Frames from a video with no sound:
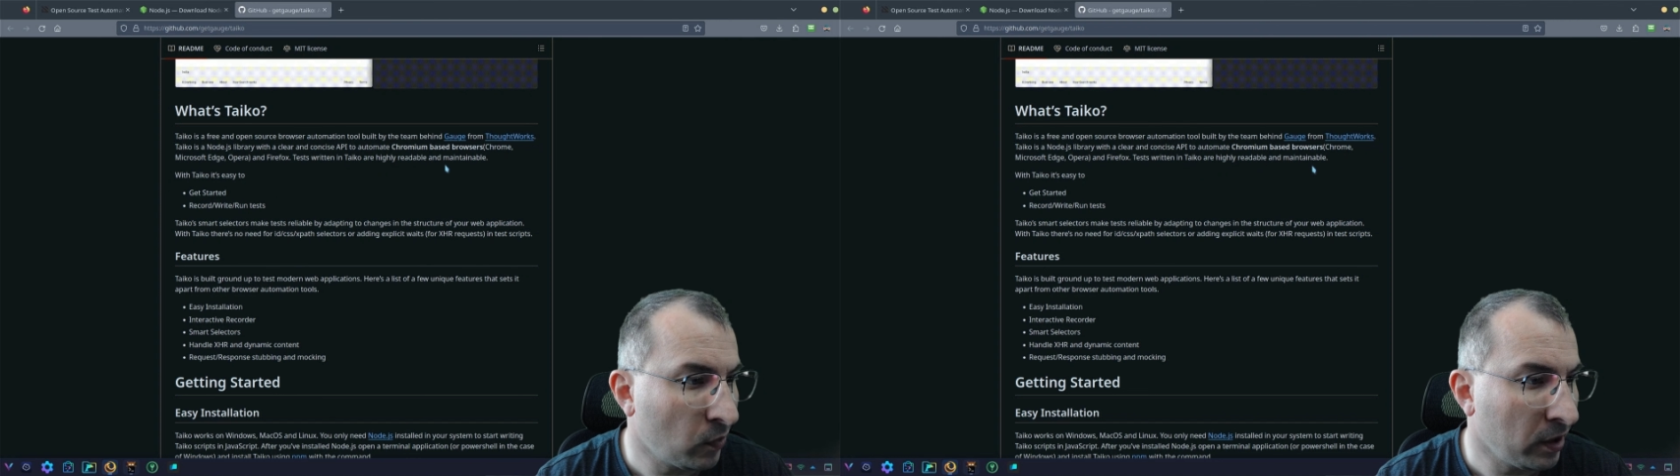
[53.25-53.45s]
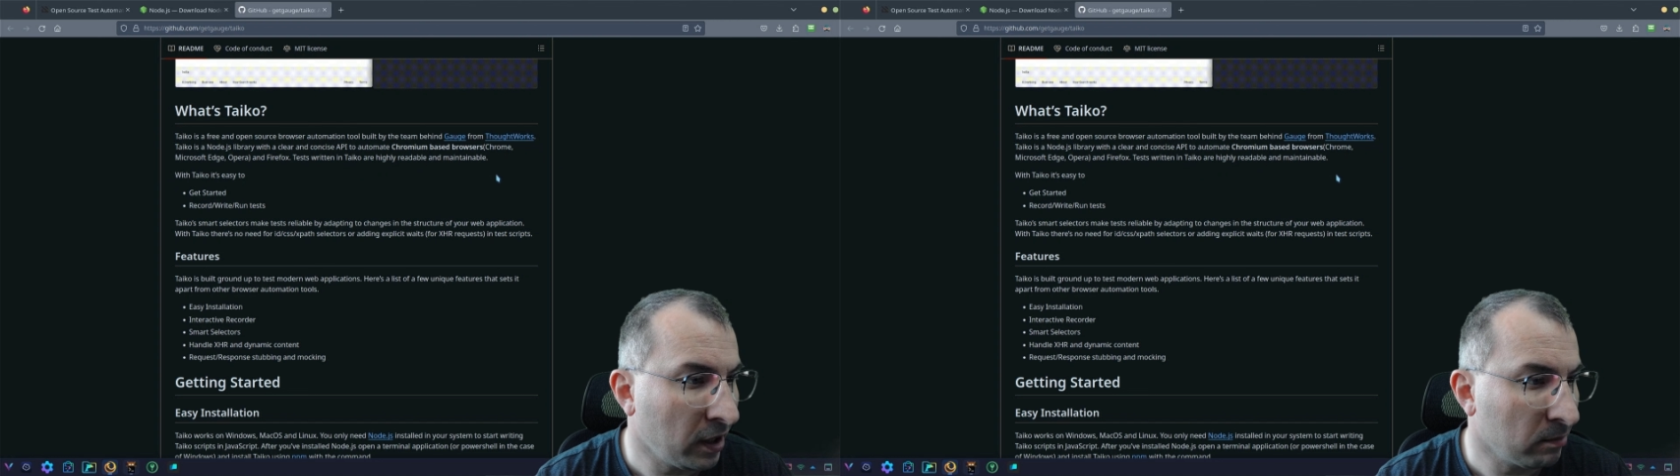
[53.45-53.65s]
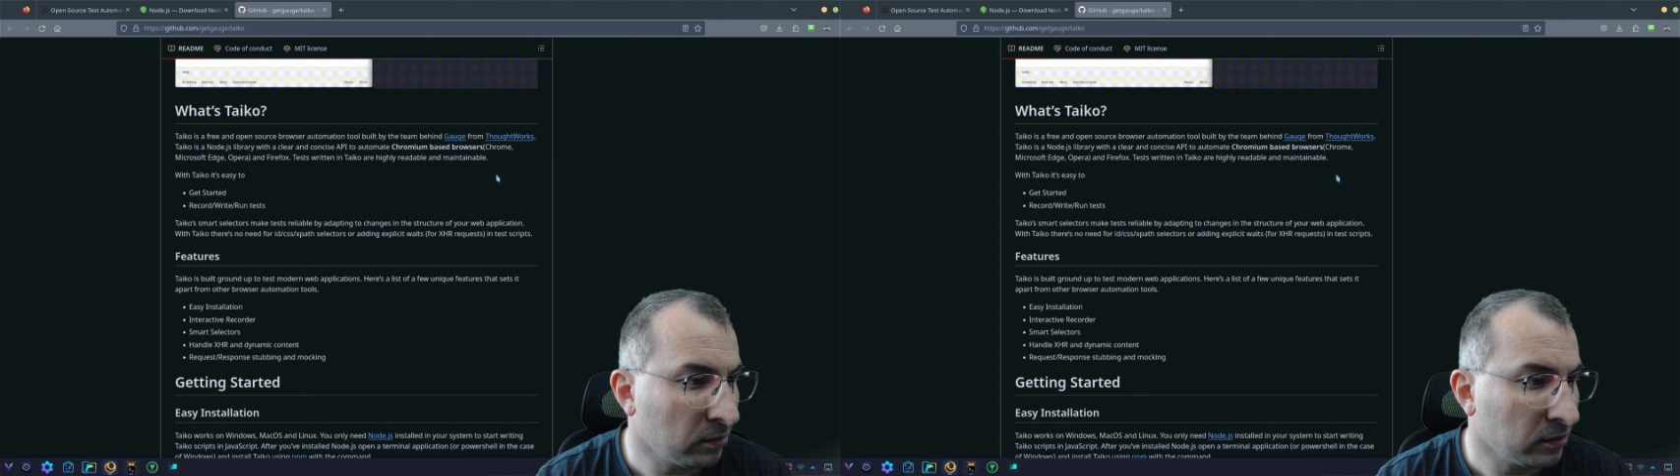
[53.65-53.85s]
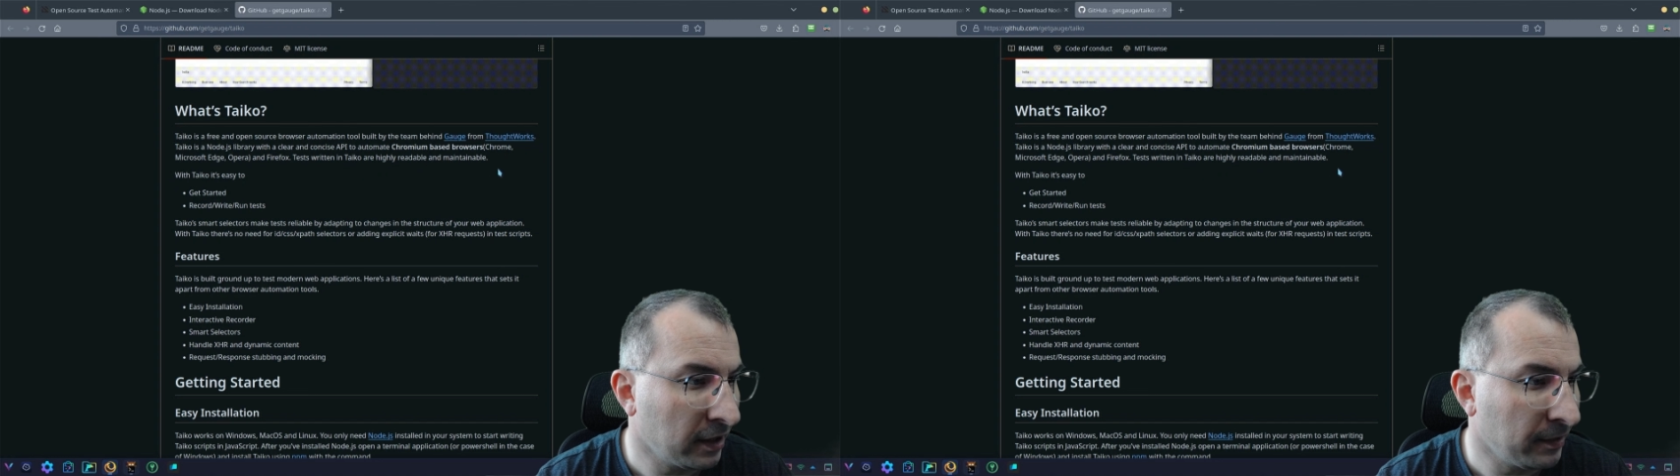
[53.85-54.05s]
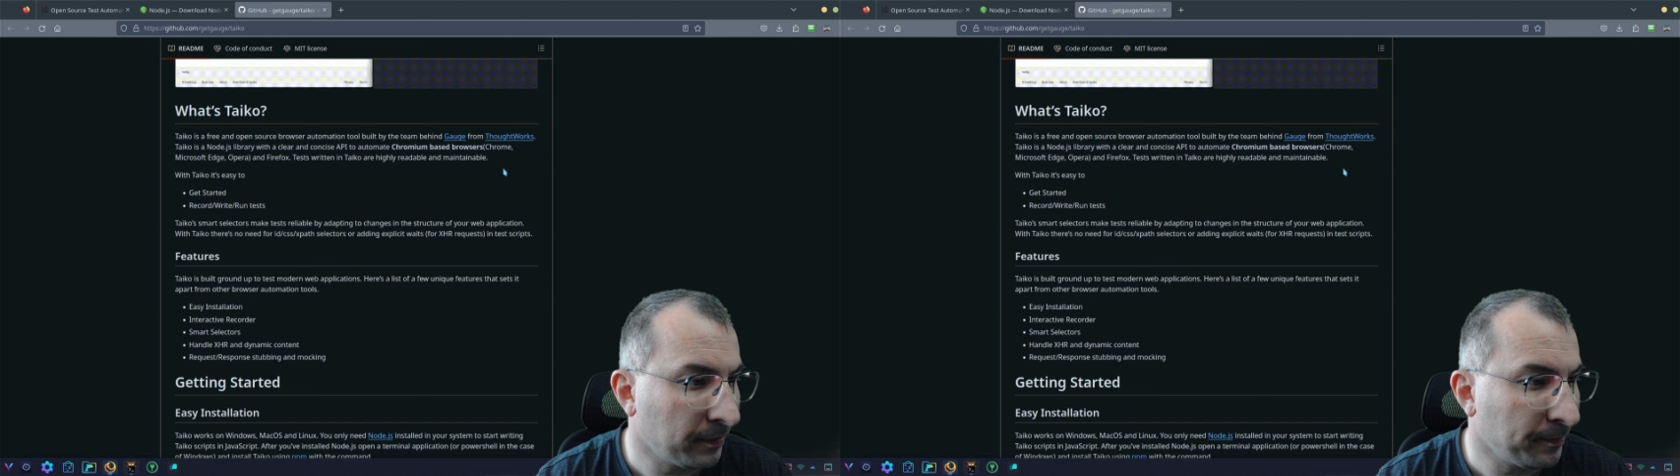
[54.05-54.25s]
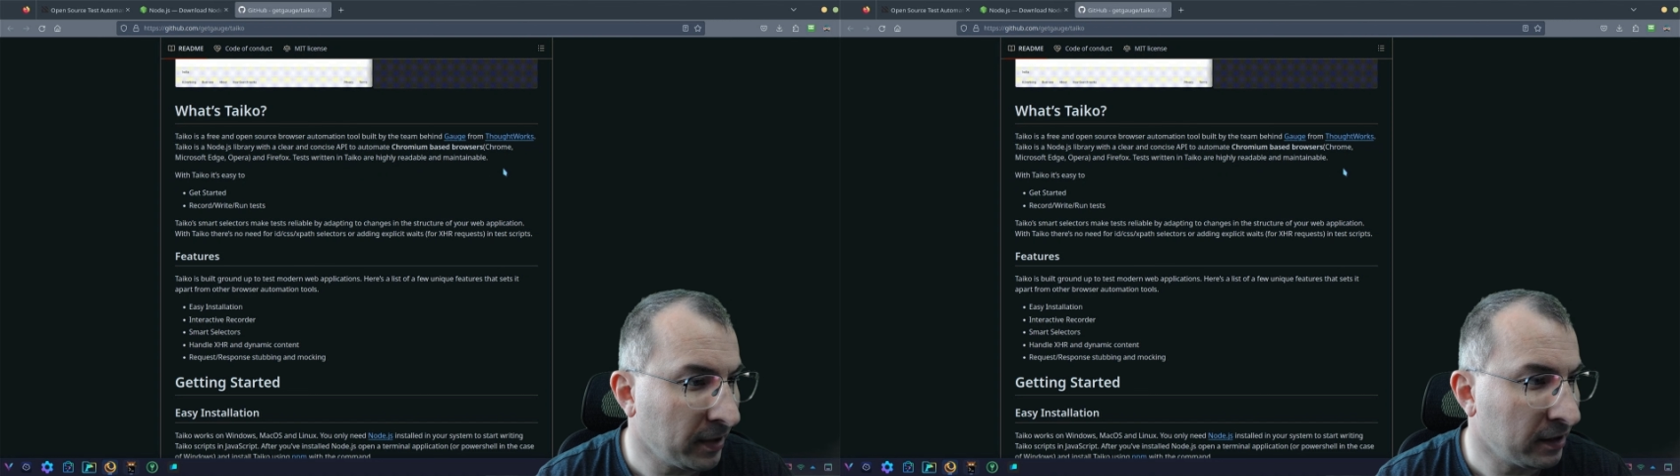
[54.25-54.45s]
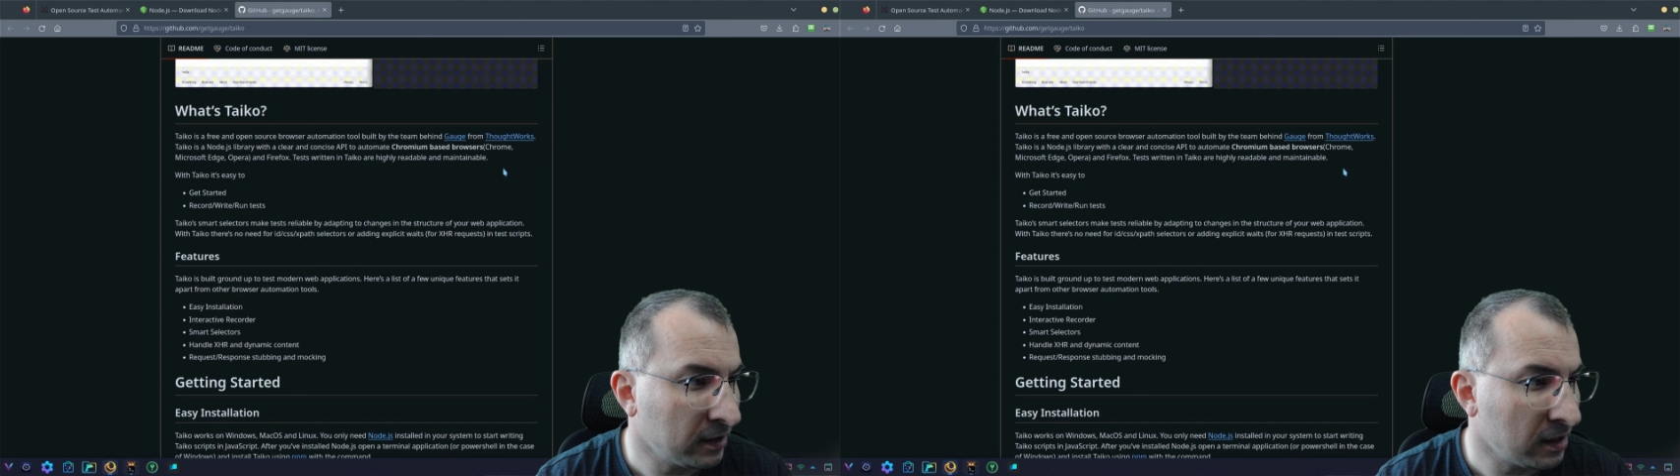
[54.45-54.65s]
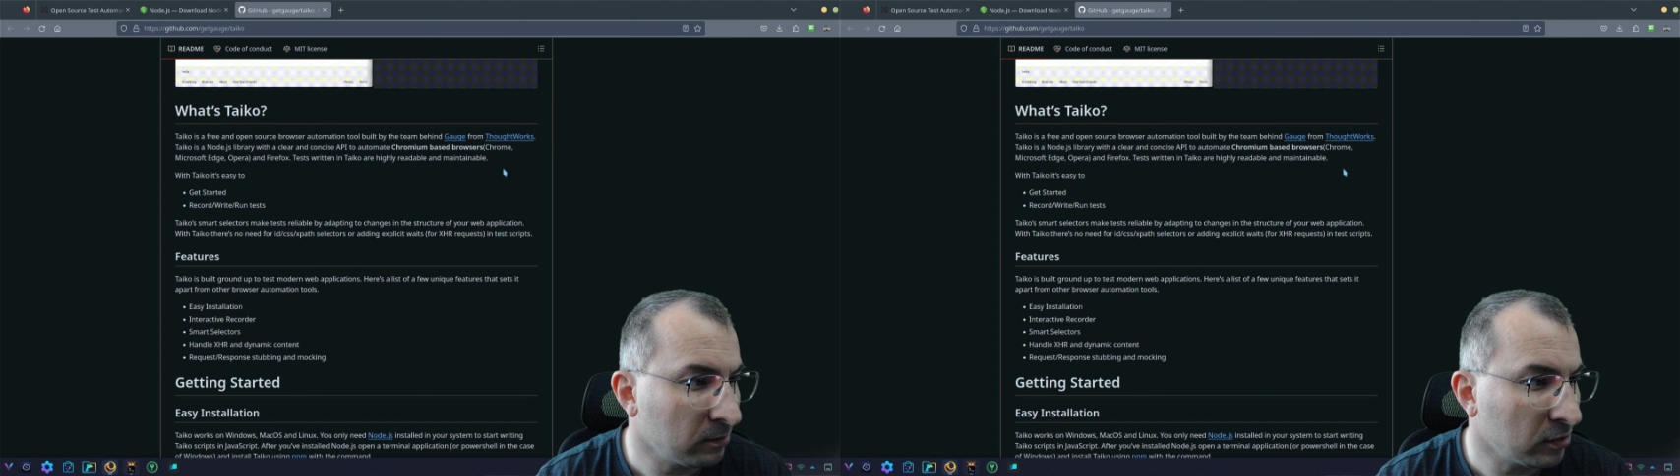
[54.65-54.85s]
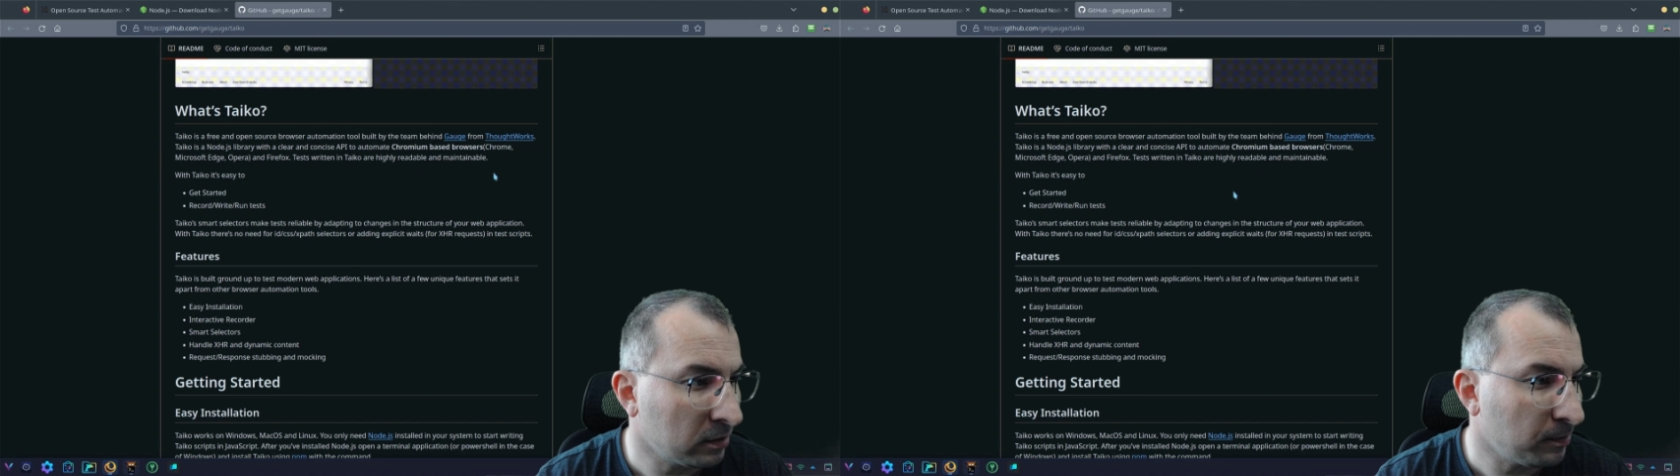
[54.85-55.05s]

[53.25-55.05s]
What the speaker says: readable and maintainable.